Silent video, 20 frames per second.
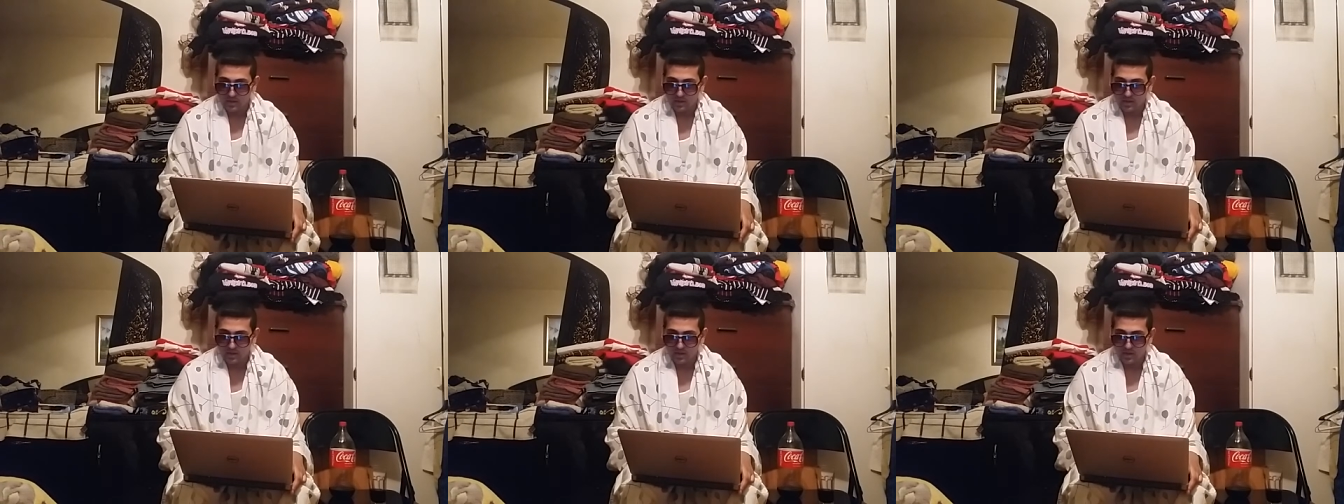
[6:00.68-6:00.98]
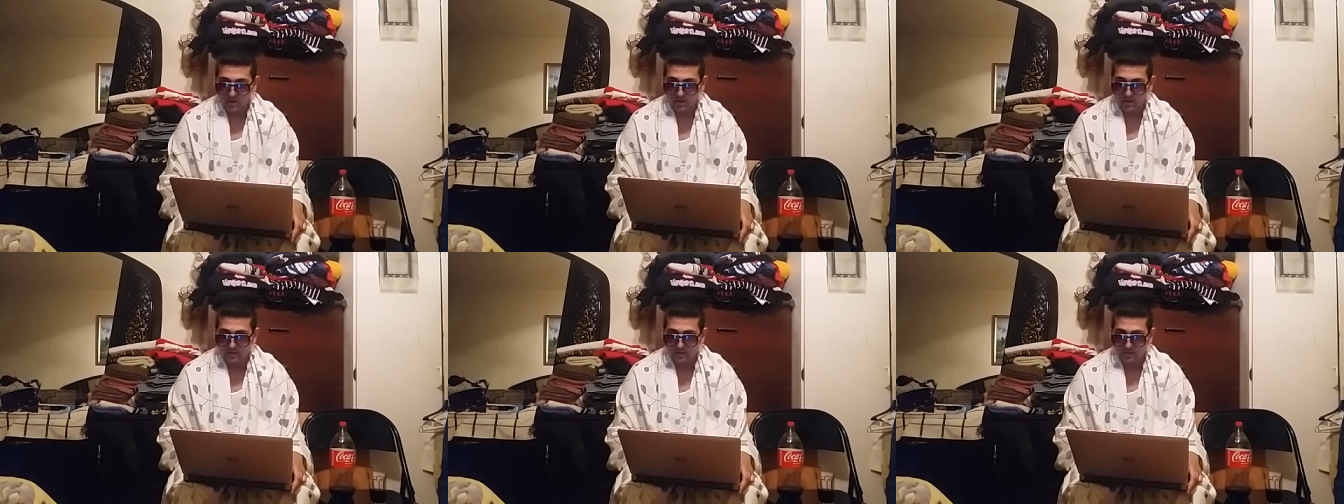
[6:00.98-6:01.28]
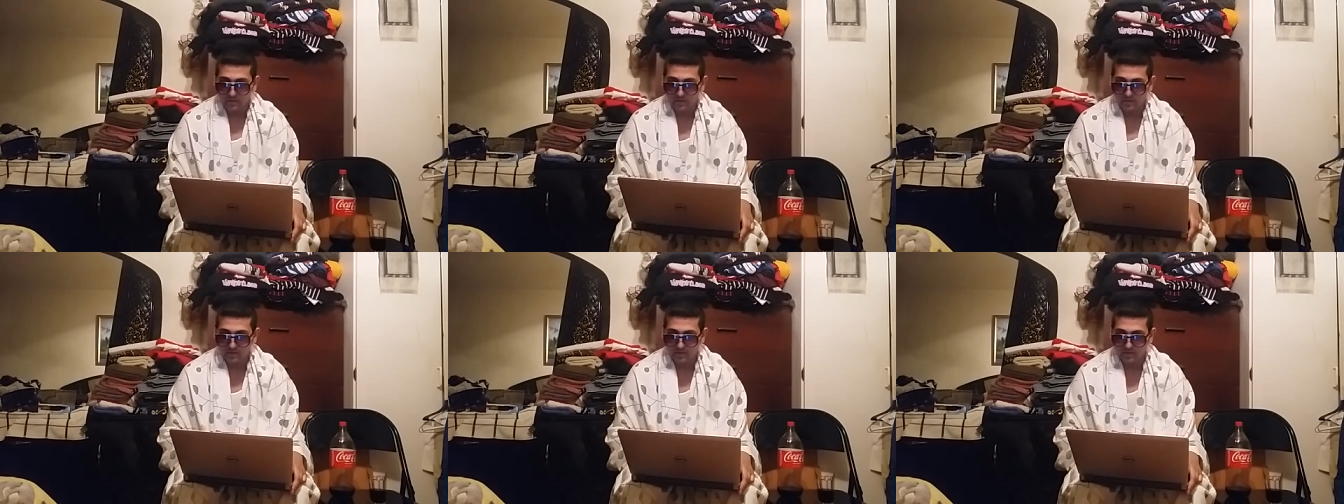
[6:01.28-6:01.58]

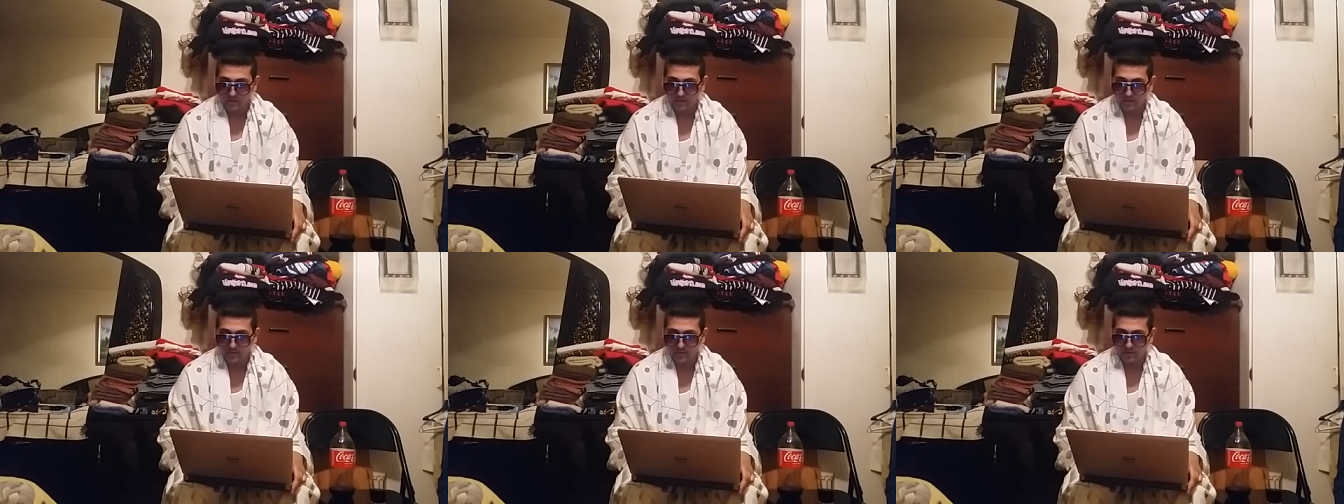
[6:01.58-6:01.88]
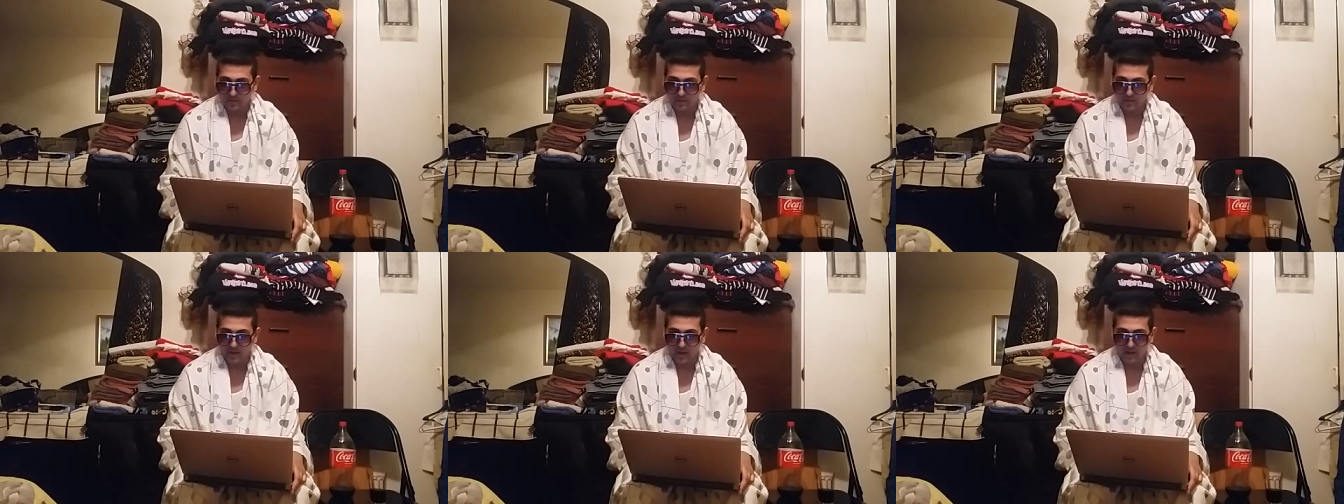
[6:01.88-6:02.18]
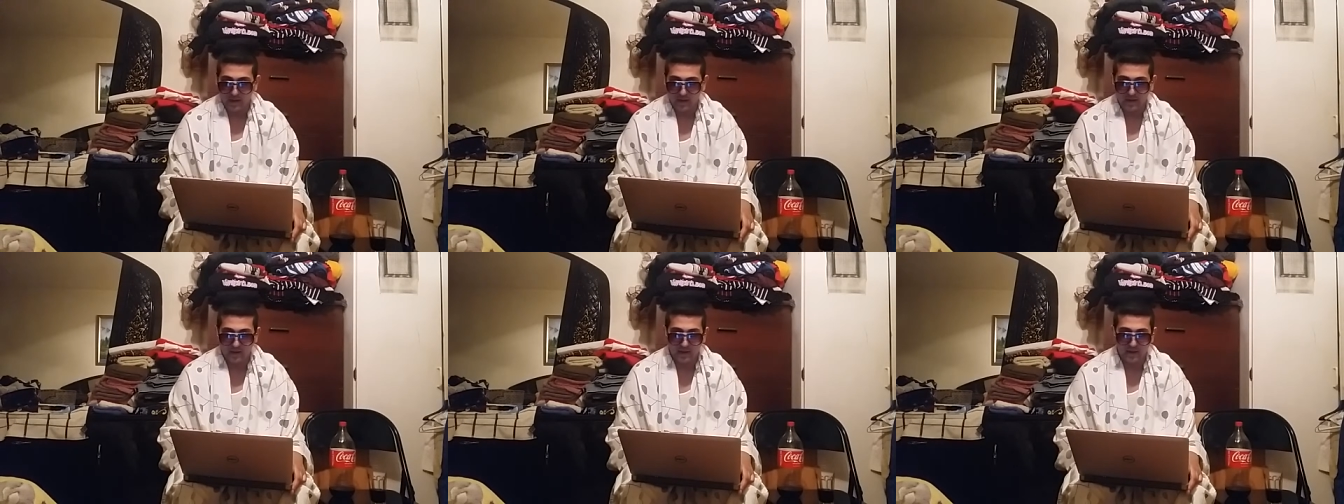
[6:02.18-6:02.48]
Yeah,
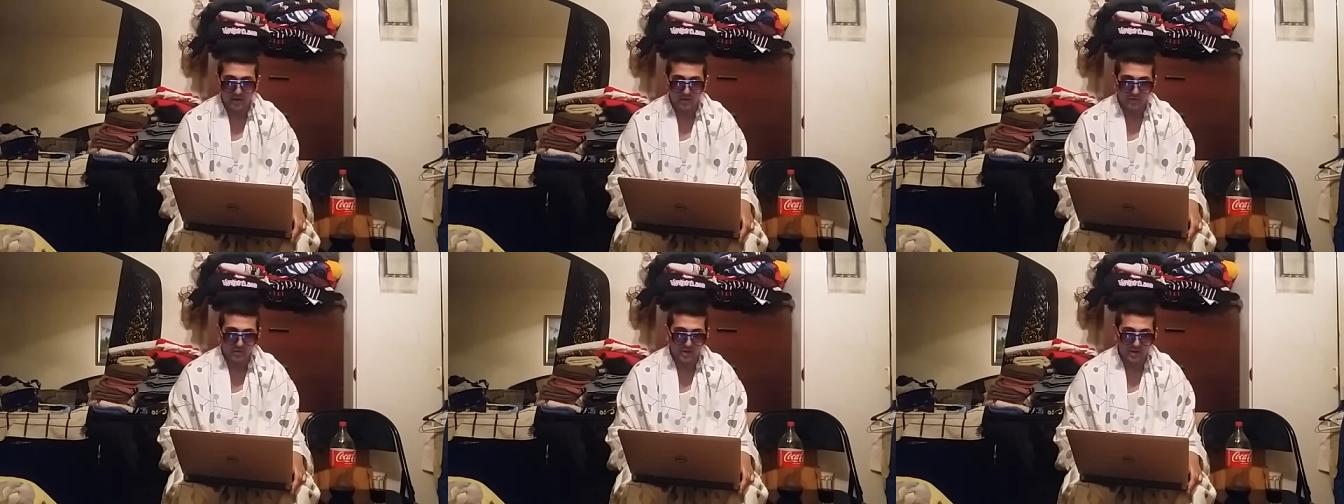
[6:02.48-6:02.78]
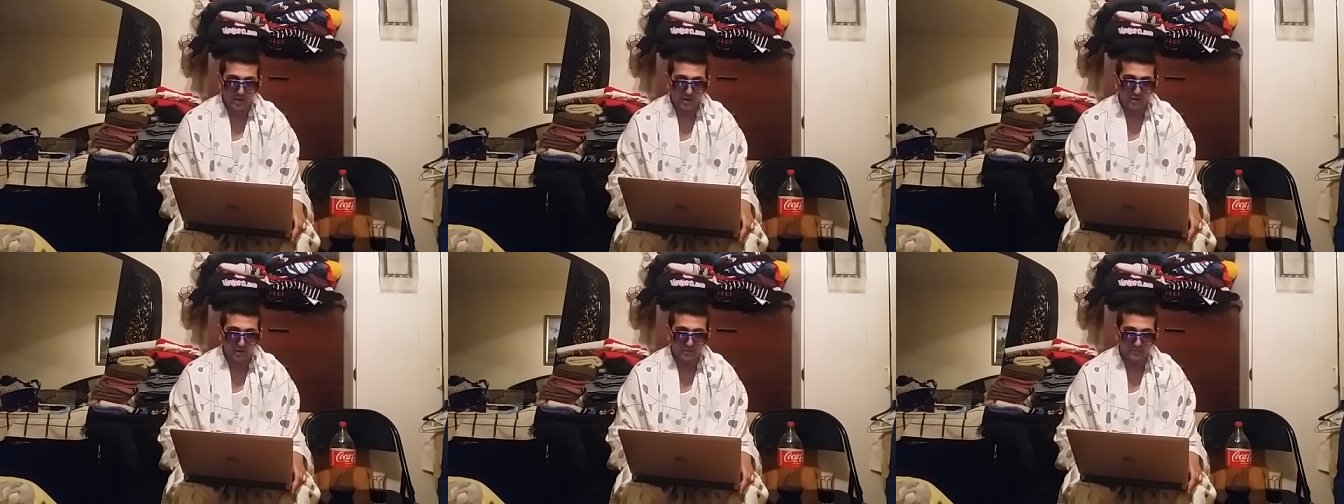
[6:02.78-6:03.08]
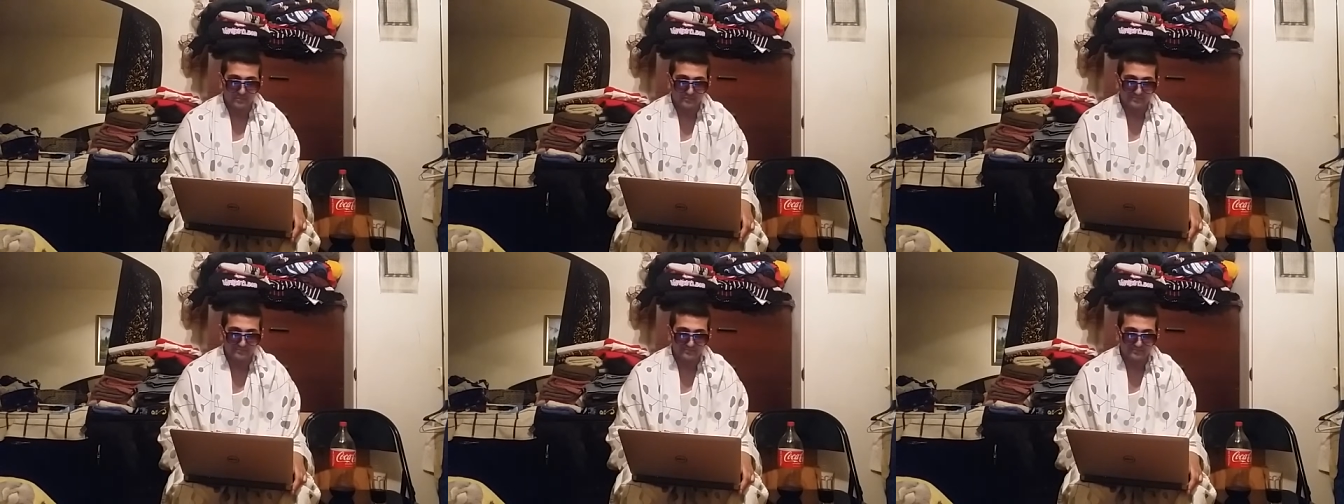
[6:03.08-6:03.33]
I don't care.